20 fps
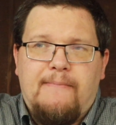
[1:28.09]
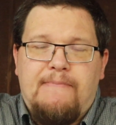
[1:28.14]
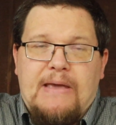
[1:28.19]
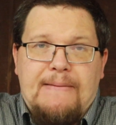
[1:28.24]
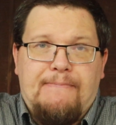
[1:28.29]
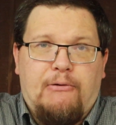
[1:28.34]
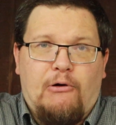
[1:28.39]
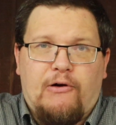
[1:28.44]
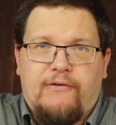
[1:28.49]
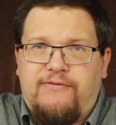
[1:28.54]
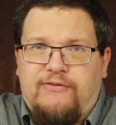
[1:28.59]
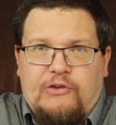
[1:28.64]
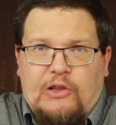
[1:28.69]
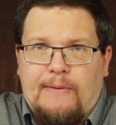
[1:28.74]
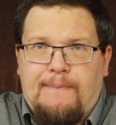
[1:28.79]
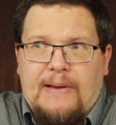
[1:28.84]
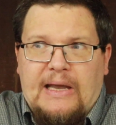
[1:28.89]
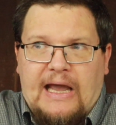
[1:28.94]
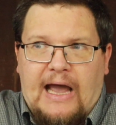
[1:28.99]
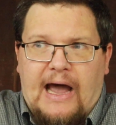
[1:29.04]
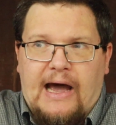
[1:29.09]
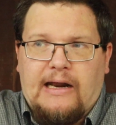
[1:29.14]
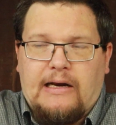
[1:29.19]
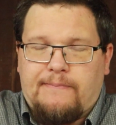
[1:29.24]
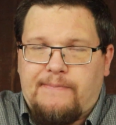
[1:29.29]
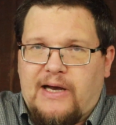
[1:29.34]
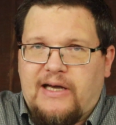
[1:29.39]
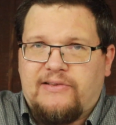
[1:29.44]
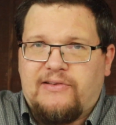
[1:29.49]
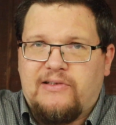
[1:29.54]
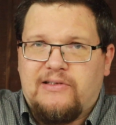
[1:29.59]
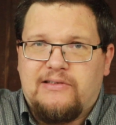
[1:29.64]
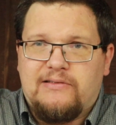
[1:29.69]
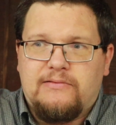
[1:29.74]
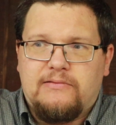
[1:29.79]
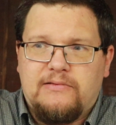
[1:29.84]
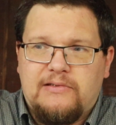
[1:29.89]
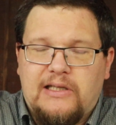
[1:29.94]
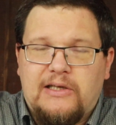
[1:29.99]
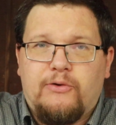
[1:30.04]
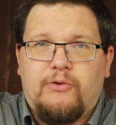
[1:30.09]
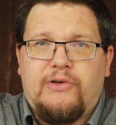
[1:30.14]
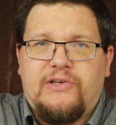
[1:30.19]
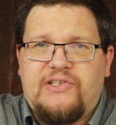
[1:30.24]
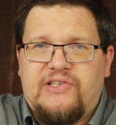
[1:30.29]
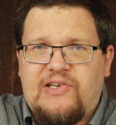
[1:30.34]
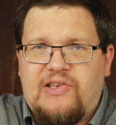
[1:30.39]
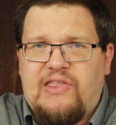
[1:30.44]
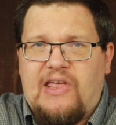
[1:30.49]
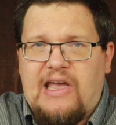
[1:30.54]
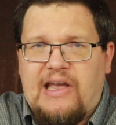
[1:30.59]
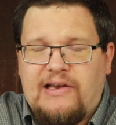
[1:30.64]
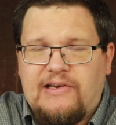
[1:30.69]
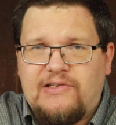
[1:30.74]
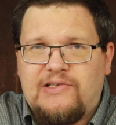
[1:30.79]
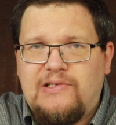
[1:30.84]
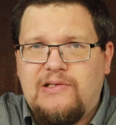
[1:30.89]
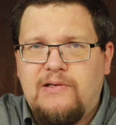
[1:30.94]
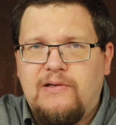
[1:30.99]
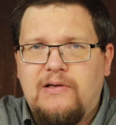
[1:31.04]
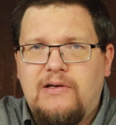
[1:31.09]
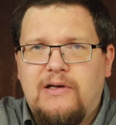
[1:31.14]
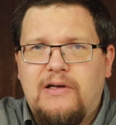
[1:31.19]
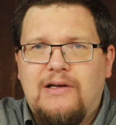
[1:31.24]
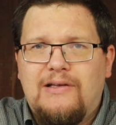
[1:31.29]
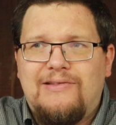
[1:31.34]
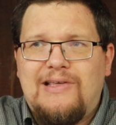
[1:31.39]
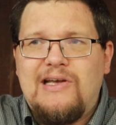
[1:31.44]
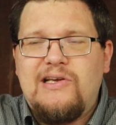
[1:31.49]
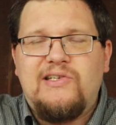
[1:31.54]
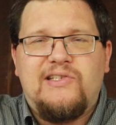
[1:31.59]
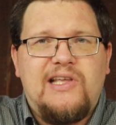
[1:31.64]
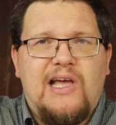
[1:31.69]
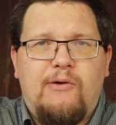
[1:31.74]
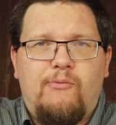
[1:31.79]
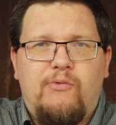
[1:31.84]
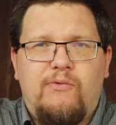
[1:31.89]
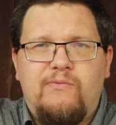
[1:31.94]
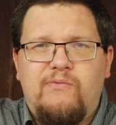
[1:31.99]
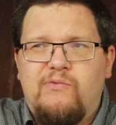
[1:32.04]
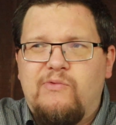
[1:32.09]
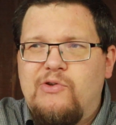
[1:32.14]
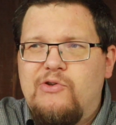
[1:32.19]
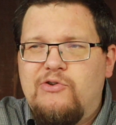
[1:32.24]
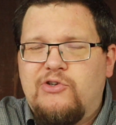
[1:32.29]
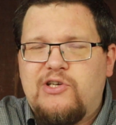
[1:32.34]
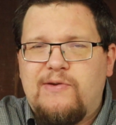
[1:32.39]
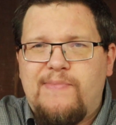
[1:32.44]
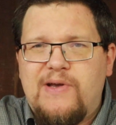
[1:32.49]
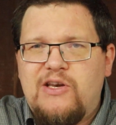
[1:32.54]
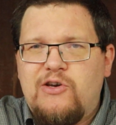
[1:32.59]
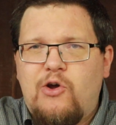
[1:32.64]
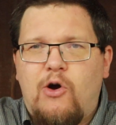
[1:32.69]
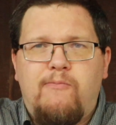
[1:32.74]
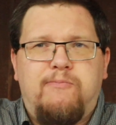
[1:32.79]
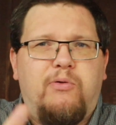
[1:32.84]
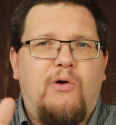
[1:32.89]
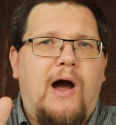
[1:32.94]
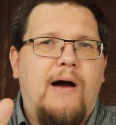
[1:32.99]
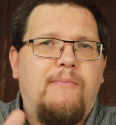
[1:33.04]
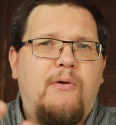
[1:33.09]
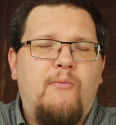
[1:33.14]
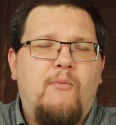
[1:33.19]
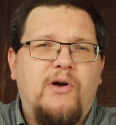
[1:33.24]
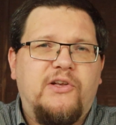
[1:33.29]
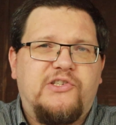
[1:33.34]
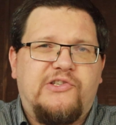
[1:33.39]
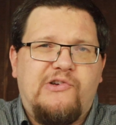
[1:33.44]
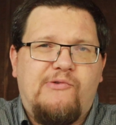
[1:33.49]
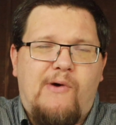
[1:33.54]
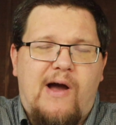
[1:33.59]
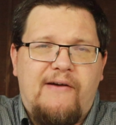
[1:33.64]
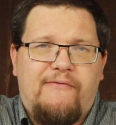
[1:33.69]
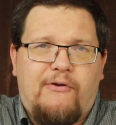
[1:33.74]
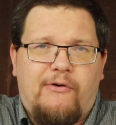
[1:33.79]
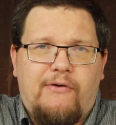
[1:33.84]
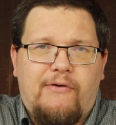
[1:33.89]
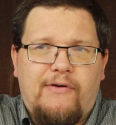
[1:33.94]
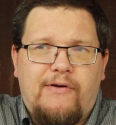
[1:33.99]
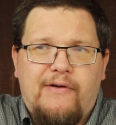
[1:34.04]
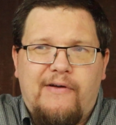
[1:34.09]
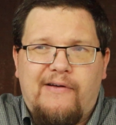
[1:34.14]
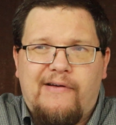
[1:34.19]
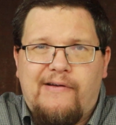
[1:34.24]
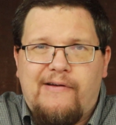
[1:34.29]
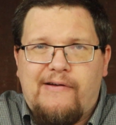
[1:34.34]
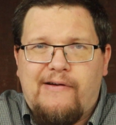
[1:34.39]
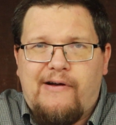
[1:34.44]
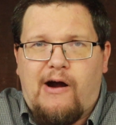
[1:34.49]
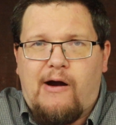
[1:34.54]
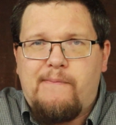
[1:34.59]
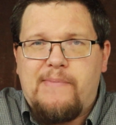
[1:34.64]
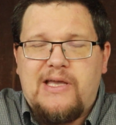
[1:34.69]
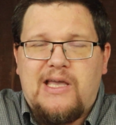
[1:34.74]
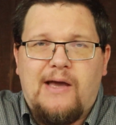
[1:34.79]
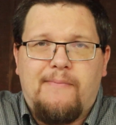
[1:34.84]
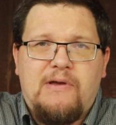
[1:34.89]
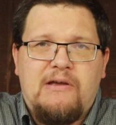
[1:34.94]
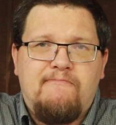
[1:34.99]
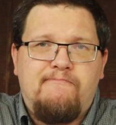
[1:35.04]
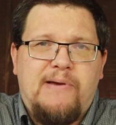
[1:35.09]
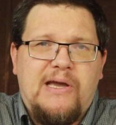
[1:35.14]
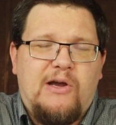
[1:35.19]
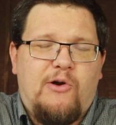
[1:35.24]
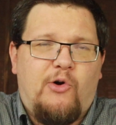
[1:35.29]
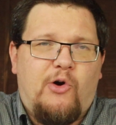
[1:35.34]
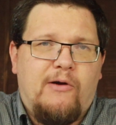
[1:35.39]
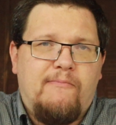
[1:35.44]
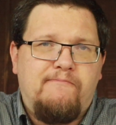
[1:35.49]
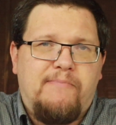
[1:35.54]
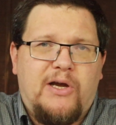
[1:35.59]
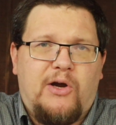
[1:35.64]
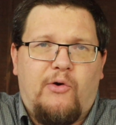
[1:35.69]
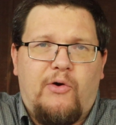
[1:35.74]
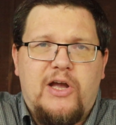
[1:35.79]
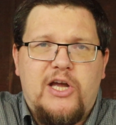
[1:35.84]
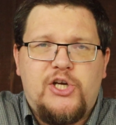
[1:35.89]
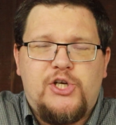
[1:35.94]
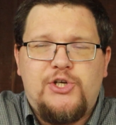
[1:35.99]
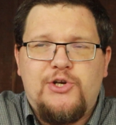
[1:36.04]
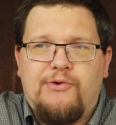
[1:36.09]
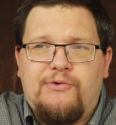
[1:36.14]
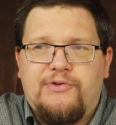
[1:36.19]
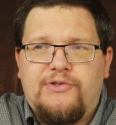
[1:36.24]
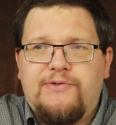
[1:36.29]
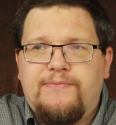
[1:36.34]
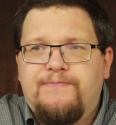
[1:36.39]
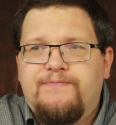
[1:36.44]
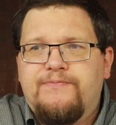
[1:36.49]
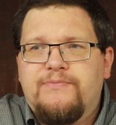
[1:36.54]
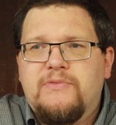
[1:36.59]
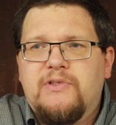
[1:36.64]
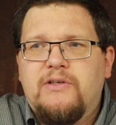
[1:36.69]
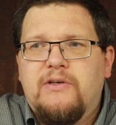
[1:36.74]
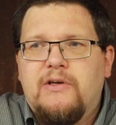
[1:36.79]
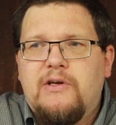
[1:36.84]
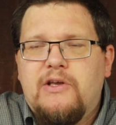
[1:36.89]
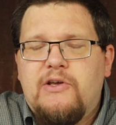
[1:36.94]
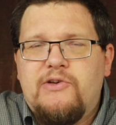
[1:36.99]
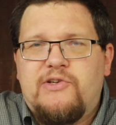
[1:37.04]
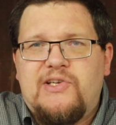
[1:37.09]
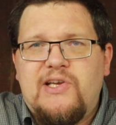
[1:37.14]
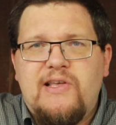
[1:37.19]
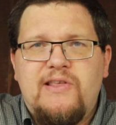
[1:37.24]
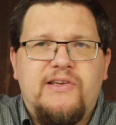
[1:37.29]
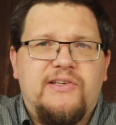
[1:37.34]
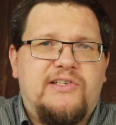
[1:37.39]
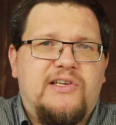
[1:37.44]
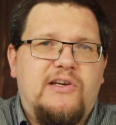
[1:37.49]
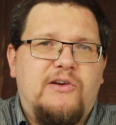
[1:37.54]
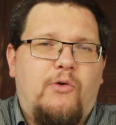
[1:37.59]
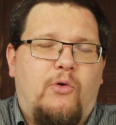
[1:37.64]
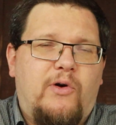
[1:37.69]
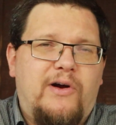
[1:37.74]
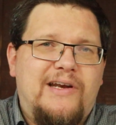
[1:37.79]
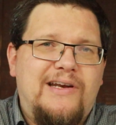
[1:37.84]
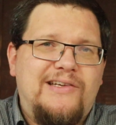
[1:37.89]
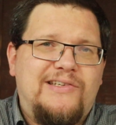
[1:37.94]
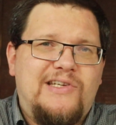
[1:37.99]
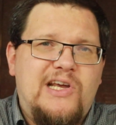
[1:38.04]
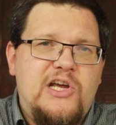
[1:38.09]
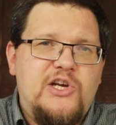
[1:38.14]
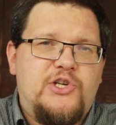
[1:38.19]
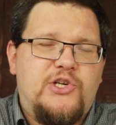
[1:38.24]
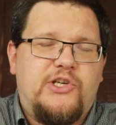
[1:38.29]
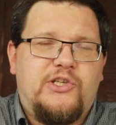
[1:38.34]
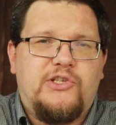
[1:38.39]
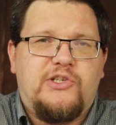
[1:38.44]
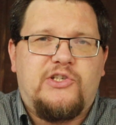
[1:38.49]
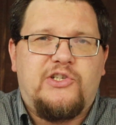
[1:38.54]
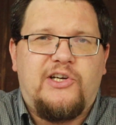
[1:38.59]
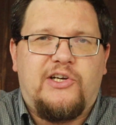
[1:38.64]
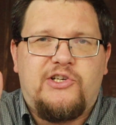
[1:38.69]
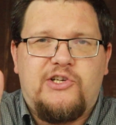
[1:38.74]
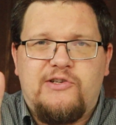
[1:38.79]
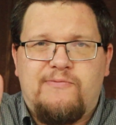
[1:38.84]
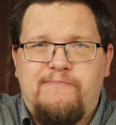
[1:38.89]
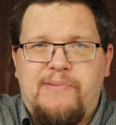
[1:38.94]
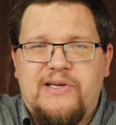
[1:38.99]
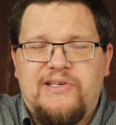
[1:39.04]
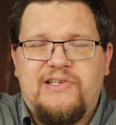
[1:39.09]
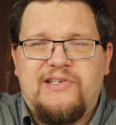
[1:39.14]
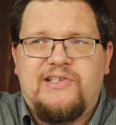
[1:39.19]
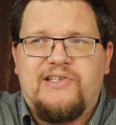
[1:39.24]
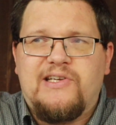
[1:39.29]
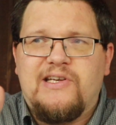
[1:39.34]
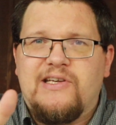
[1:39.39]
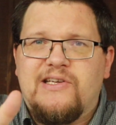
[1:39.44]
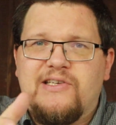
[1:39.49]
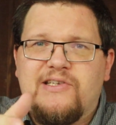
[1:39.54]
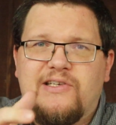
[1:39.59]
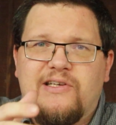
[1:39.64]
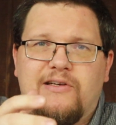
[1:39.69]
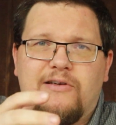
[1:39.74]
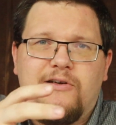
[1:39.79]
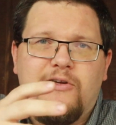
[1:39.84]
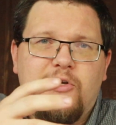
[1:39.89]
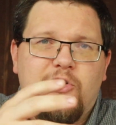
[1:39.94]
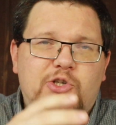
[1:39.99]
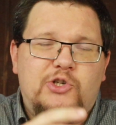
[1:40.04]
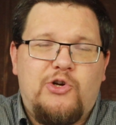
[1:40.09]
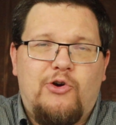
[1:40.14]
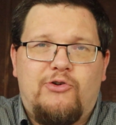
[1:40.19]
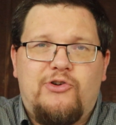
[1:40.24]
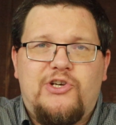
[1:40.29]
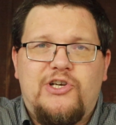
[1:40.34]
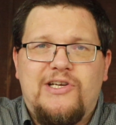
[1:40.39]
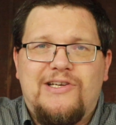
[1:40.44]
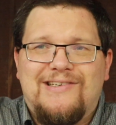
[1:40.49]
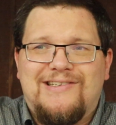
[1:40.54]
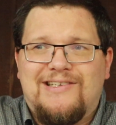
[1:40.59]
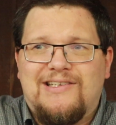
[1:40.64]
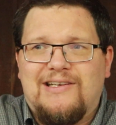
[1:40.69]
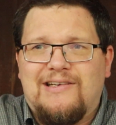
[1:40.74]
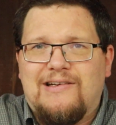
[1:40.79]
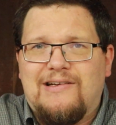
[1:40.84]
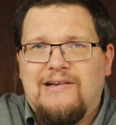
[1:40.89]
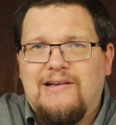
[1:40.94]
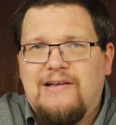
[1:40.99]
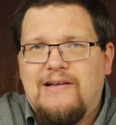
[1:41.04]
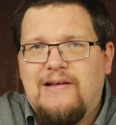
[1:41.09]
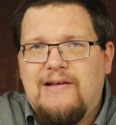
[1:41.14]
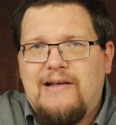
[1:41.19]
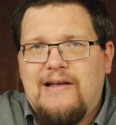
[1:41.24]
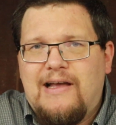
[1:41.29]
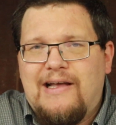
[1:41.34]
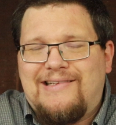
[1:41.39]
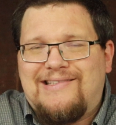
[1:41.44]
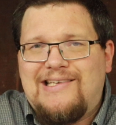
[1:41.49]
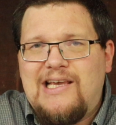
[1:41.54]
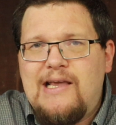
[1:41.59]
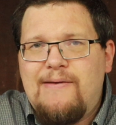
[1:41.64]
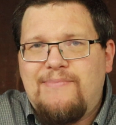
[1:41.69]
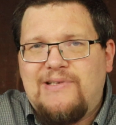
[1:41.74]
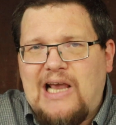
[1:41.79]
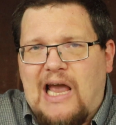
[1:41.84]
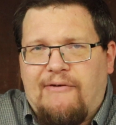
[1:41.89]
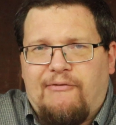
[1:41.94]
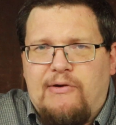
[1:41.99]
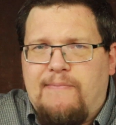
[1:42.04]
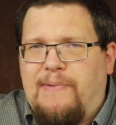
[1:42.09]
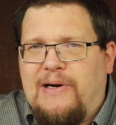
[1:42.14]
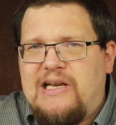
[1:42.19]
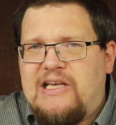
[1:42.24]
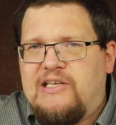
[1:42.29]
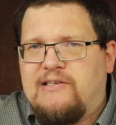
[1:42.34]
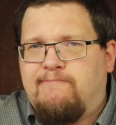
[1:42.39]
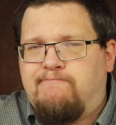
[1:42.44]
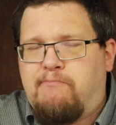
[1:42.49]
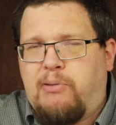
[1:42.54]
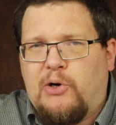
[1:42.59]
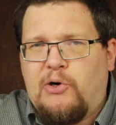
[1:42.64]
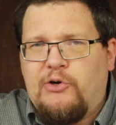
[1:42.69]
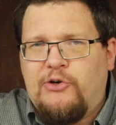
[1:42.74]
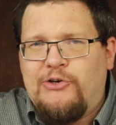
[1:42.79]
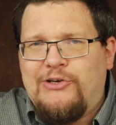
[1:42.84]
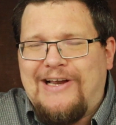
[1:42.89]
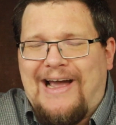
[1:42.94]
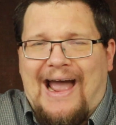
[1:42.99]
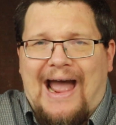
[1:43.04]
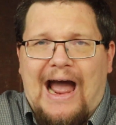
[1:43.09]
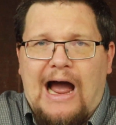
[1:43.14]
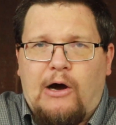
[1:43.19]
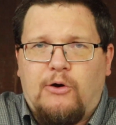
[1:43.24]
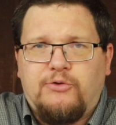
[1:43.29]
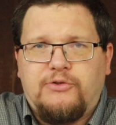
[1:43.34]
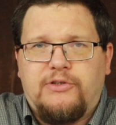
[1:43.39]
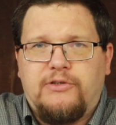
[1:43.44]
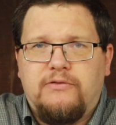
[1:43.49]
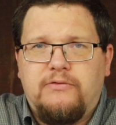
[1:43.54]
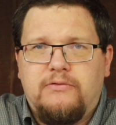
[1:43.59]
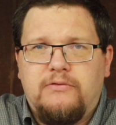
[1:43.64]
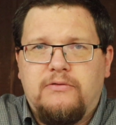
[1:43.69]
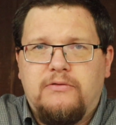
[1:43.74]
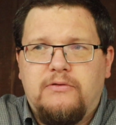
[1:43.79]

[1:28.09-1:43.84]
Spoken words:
People are flipping out about the littlest things. Things that used to be no problem whatsoever are becoming bigger and bigger issues. You see this in organizations such as businesses and churches, and it seems everybody's burned out.